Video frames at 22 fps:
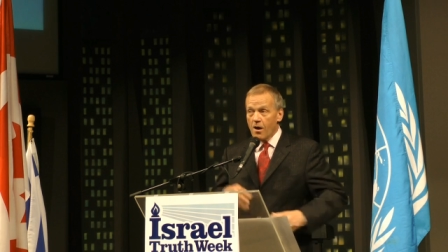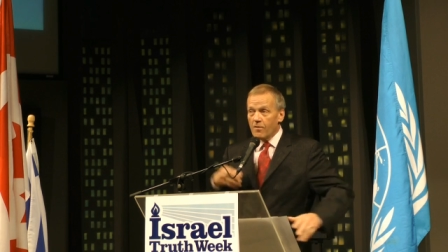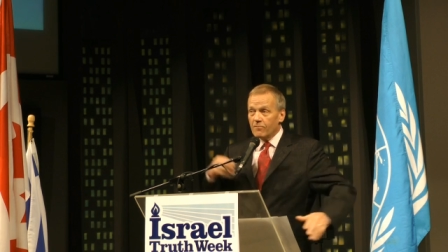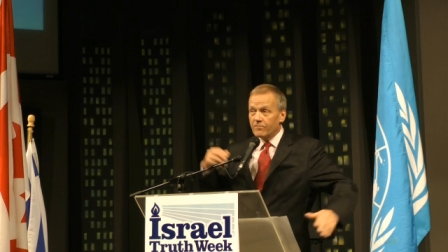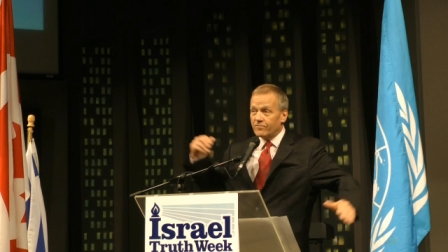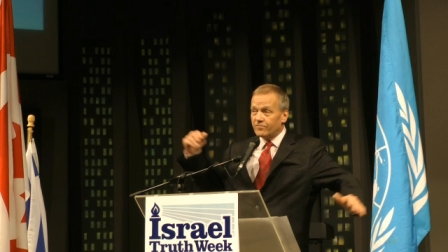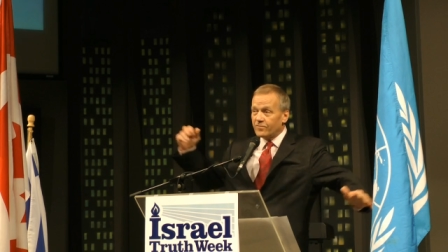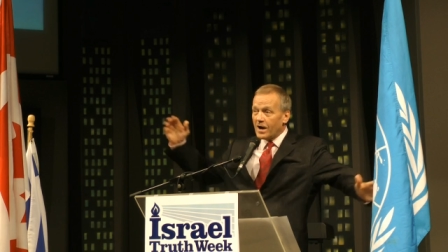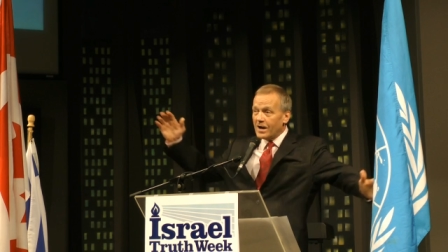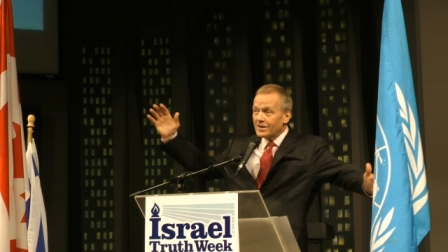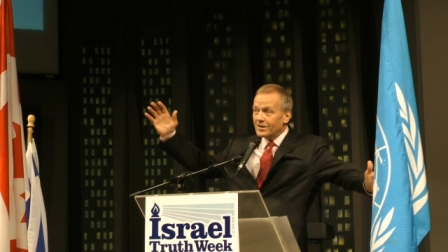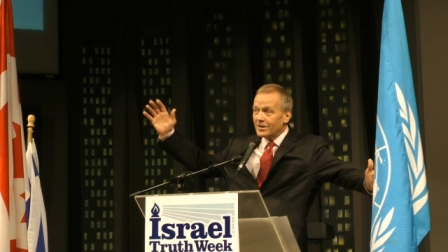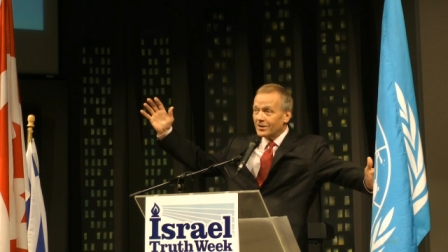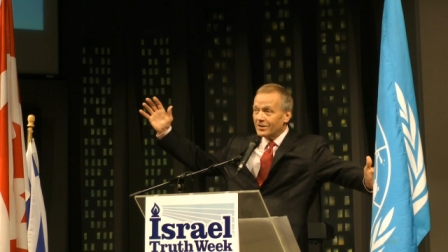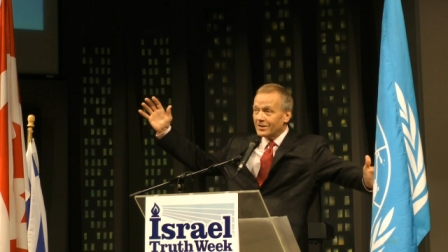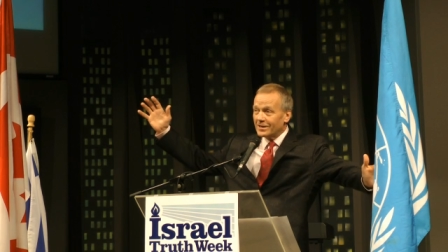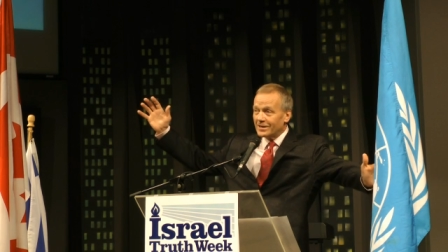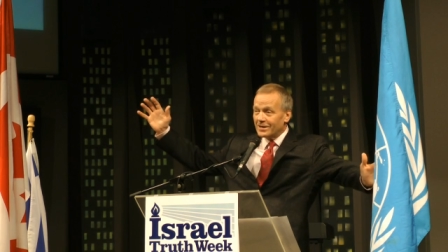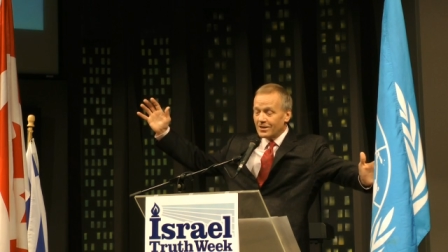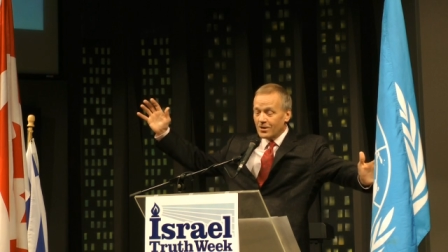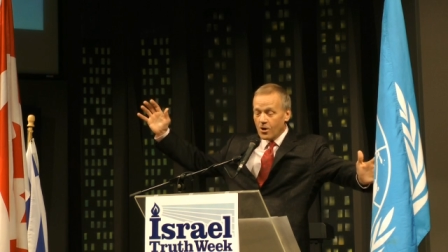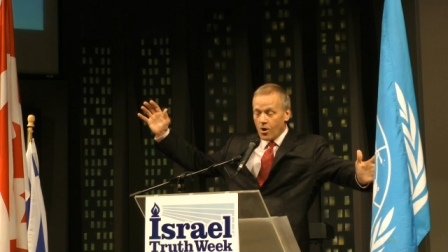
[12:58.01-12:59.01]

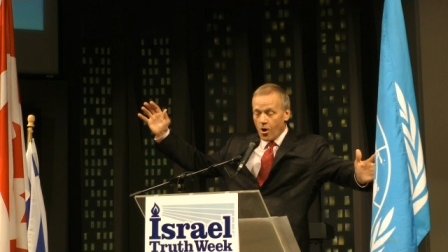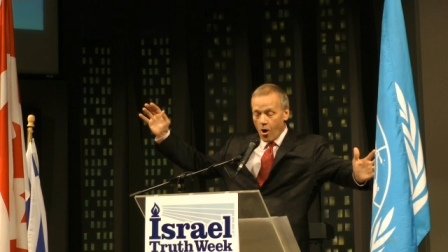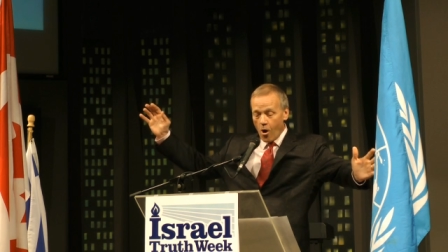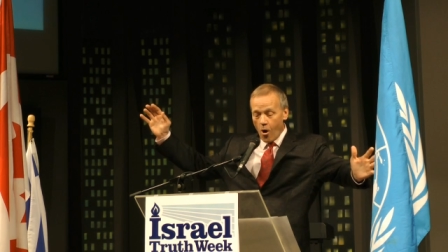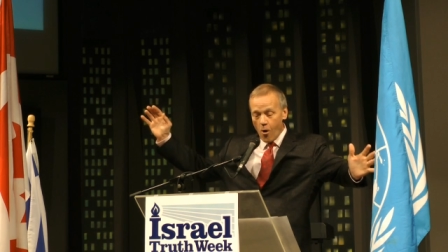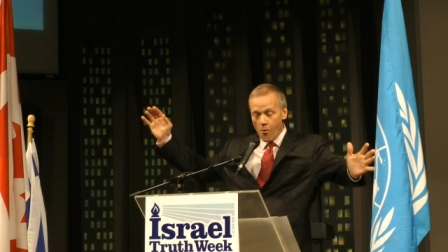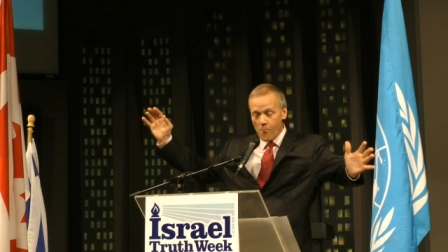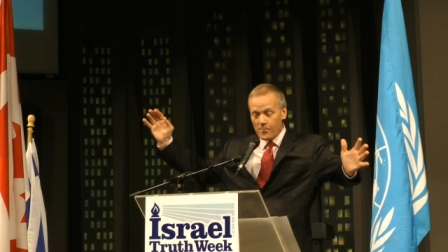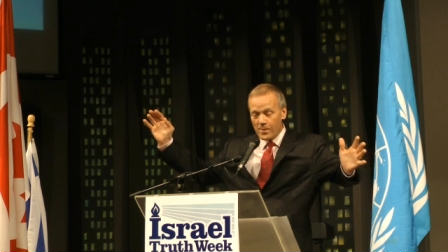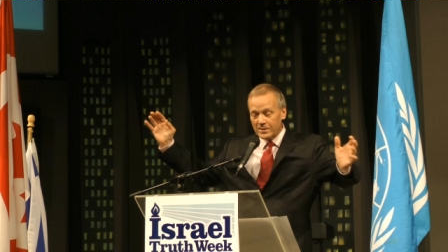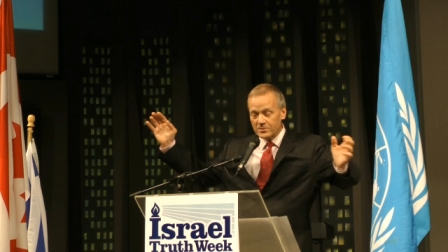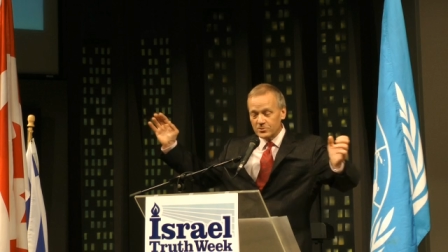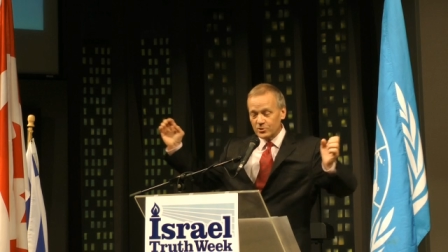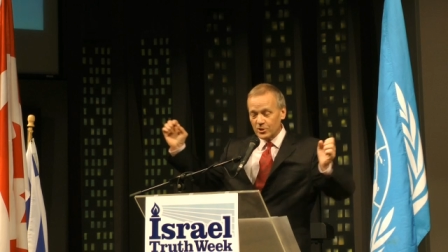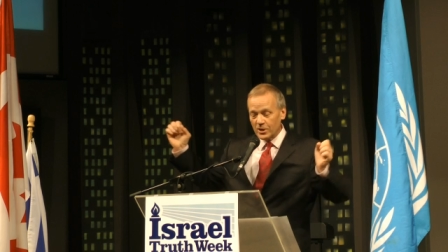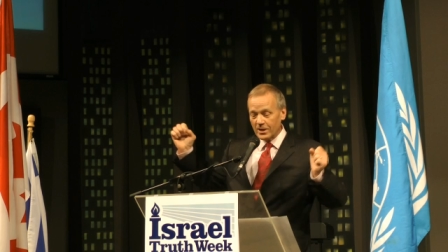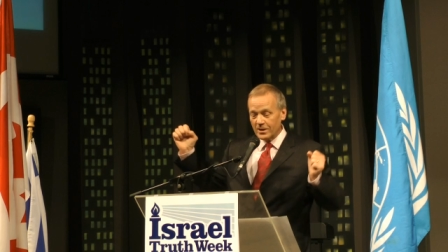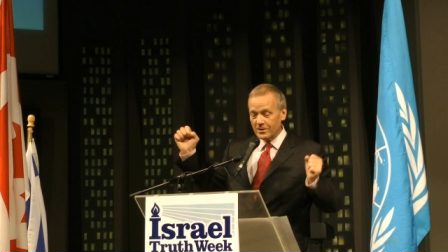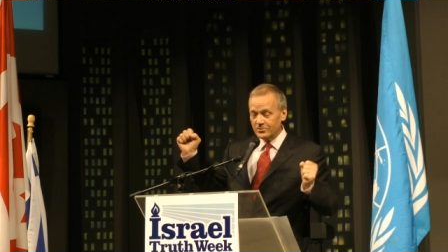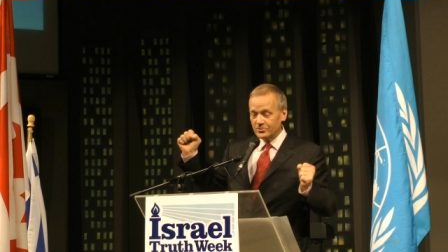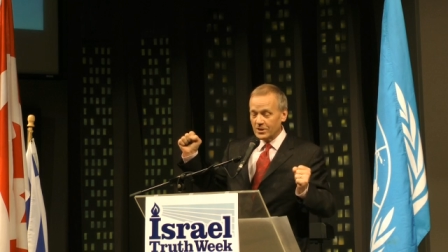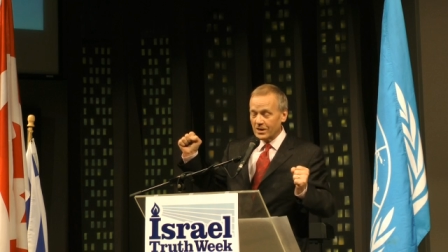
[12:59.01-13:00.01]
Finally, hope and
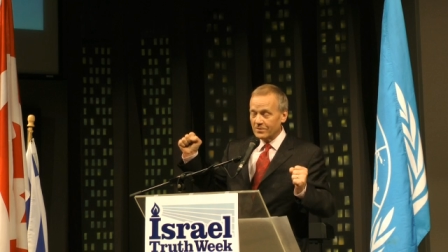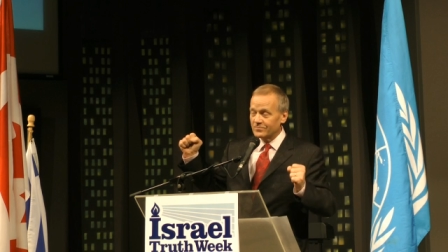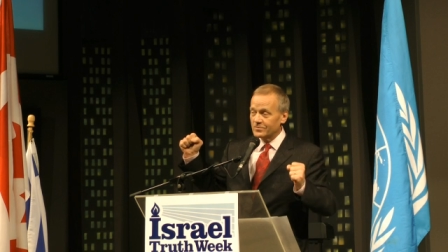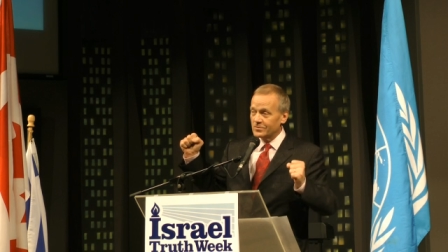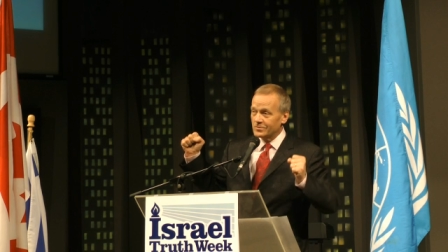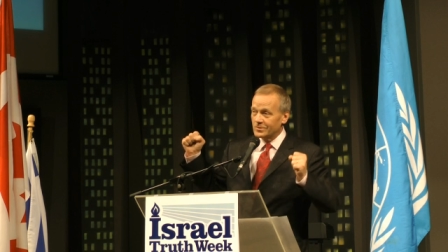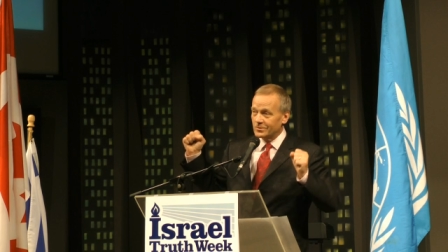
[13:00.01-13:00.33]
change after